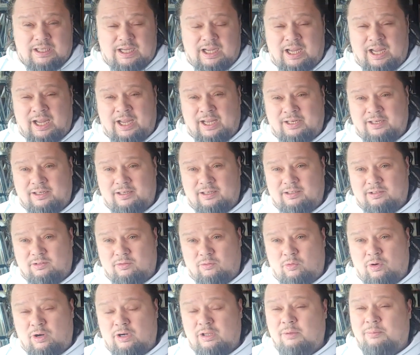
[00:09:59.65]
And
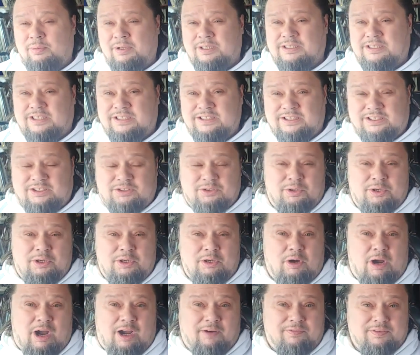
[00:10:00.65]
where Lubinsky's
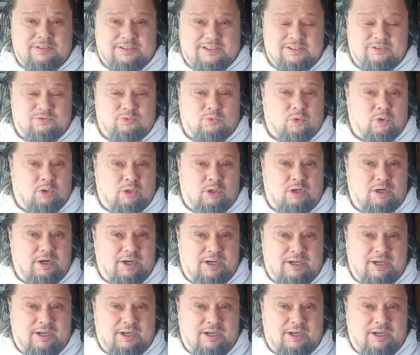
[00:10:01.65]
studio offices were